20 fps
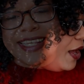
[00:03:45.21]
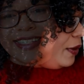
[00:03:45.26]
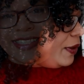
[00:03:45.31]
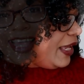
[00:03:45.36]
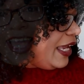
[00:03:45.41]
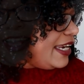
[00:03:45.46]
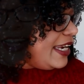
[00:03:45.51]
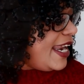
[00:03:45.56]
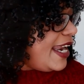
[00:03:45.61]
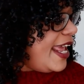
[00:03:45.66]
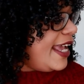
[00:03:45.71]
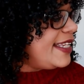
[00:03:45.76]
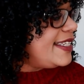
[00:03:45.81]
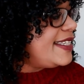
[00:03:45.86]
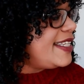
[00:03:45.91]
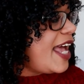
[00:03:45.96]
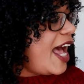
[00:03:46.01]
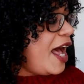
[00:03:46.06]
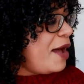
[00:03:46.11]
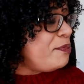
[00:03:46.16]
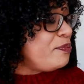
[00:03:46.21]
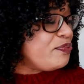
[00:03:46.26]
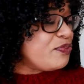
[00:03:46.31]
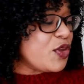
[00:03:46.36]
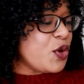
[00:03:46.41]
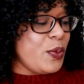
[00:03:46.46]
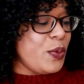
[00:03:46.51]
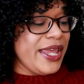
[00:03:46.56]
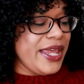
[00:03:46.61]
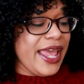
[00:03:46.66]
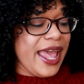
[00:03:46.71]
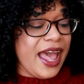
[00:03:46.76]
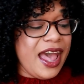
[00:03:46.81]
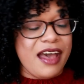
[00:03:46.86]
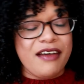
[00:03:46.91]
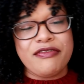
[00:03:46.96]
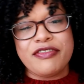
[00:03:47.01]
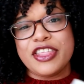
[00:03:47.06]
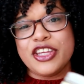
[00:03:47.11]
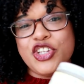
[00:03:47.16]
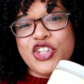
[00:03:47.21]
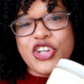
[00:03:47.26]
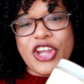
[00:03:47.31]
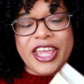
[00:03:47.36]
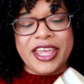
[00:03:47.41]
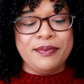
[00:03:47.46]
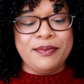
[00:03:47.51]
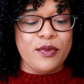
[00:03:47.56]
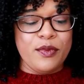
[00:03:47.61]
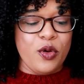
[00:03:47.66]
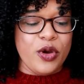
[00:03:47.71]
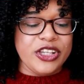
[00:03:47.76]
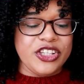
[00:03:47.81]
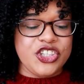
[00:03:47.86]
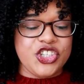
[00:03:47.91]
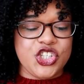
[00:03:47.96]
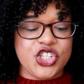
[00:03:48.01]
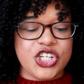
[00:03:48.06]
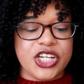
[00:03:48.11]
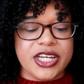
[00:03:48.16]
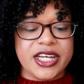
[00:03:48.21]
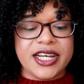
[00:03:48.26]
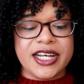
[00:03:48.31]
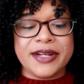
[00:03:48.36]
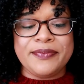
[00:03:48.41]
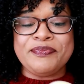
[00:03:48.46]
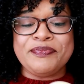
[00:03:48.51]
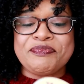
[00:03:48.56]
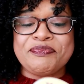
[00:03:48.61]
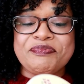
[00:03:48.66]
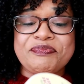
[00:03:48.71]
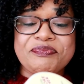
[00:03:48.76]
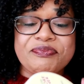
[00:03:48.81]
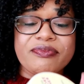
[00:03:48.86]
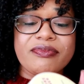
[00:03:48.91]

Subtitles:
Okay, next up we have the Shea Moisture